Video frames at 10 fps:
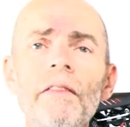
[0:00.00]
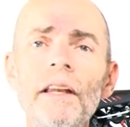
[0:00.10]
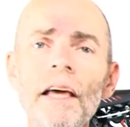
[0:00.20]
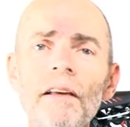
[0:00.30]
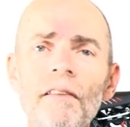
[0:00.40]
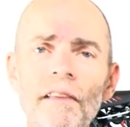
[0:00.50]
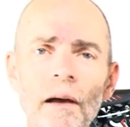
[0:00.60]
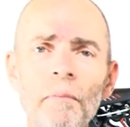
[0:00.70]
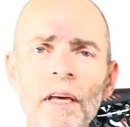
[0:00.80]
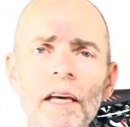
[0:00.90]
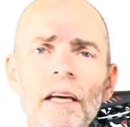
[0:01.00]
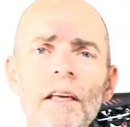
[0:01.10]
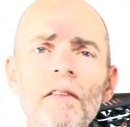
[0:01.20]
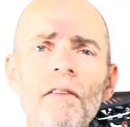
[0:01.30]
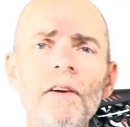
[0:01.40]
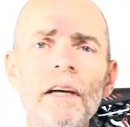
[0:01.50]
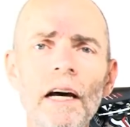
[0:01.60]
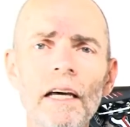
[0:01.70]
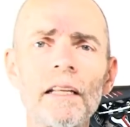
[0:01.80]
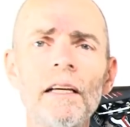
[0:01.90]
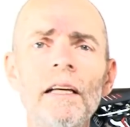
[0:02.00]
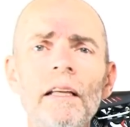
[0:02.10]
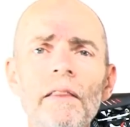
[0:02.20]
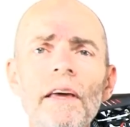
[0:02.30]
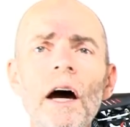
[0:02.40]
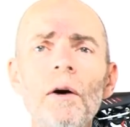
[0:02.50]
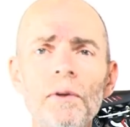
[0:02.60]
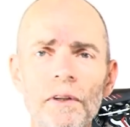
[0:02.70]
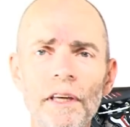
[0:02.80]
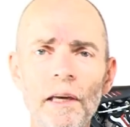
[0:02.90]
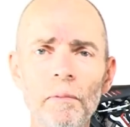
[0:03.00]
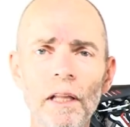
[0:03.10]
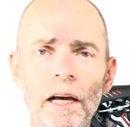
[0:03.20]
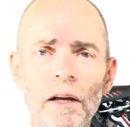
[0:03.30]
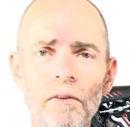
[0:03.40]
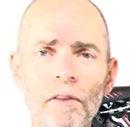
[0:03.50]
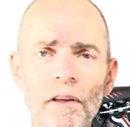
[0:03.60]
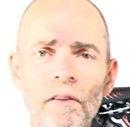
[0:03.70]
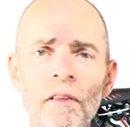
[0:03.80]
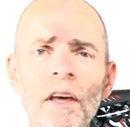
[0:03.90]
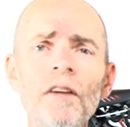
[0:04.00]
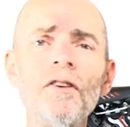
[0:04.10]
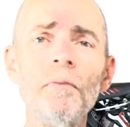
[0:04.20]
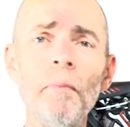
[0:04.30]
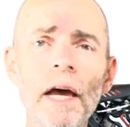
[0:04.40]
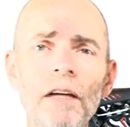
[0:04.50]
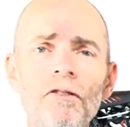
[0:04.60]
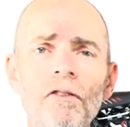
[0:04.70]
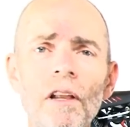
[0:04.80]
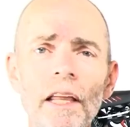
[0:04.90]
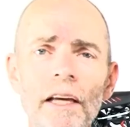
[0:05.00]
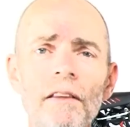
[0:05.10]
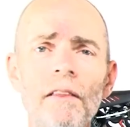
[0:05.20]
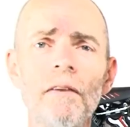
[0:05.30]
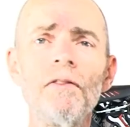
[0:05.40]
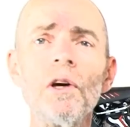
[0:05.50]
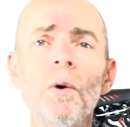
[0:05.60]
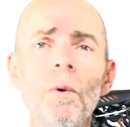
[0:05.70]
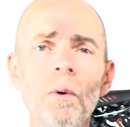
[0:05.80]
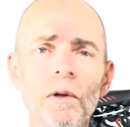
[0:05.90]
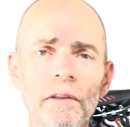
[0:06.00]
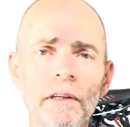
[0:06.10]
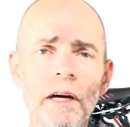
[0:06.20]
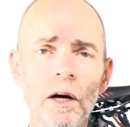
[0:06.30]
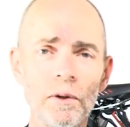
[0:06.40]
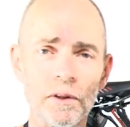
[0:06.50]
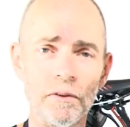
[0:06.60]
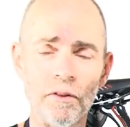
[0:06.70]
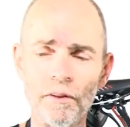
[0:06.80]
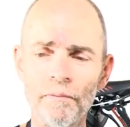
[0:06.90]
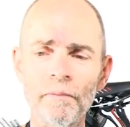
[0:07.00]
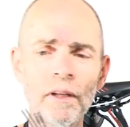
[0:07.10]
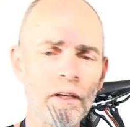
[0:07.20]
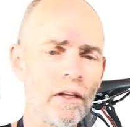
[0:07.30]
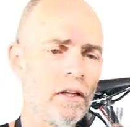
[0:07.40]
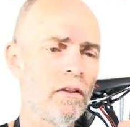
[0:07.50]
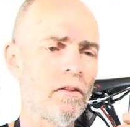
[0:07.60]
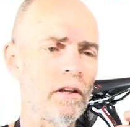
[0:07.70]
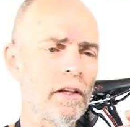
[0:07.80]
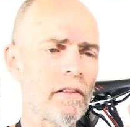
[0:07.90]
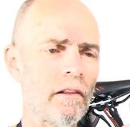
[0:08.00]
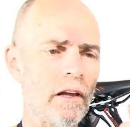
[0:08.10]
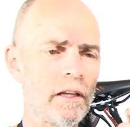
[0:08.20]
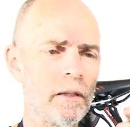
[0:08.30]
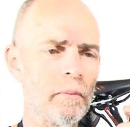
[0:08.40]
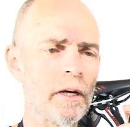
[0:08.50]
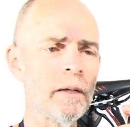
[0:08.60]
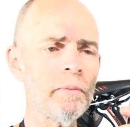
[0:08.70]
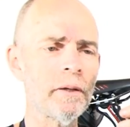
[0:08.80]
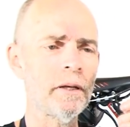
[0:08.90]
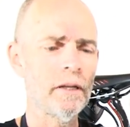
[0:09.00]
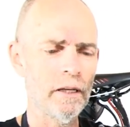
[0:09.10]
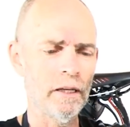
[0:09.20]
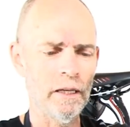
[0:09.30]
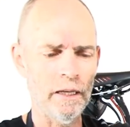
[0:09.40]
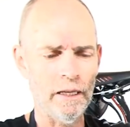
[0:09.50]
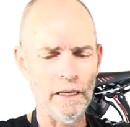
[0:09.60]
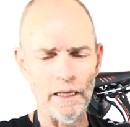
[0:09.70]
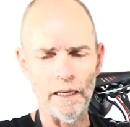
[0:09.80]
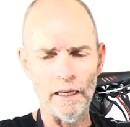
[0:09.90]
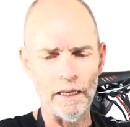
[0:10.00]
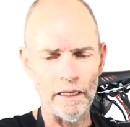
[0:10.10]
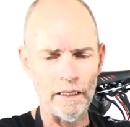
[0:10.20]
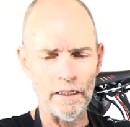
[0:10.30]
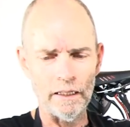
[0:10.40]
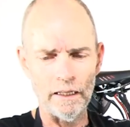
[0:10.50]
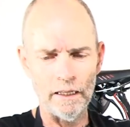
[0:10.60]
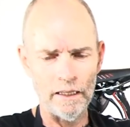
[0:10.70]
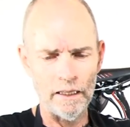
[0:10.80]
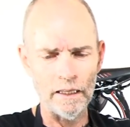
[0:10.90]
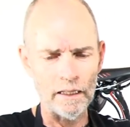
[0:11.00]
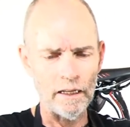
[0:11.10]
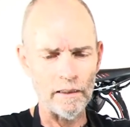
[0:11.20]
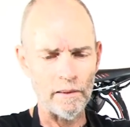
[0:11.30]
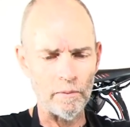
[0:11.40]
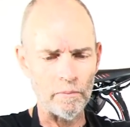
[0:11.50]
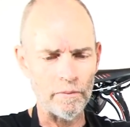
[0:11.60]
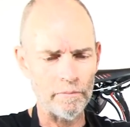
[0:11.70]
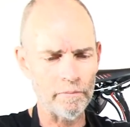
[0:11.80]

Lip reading: The next step is to cut the outer cable housings to match the length of the old outers. So let's line them up and cut them.